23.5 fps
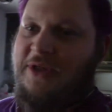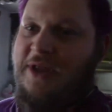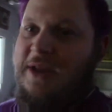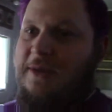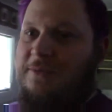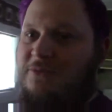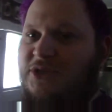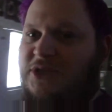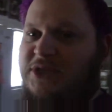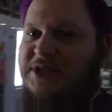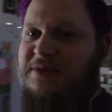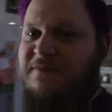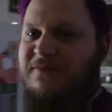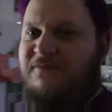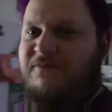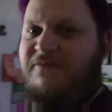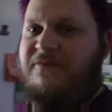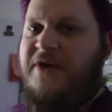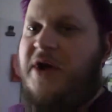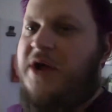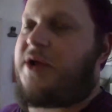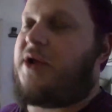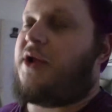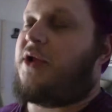that I'm just
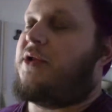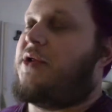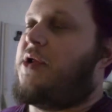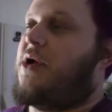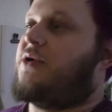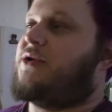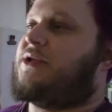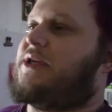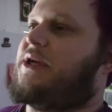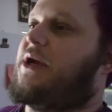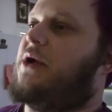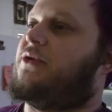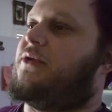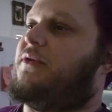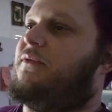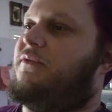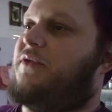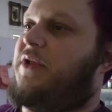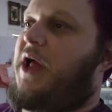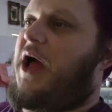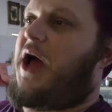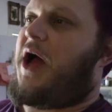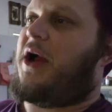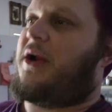fucking closing out the
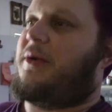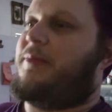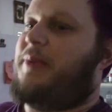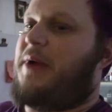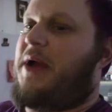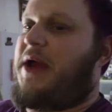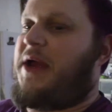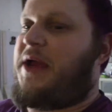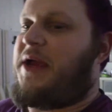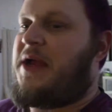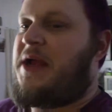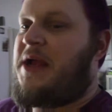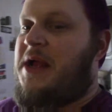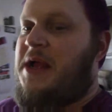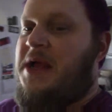vlog by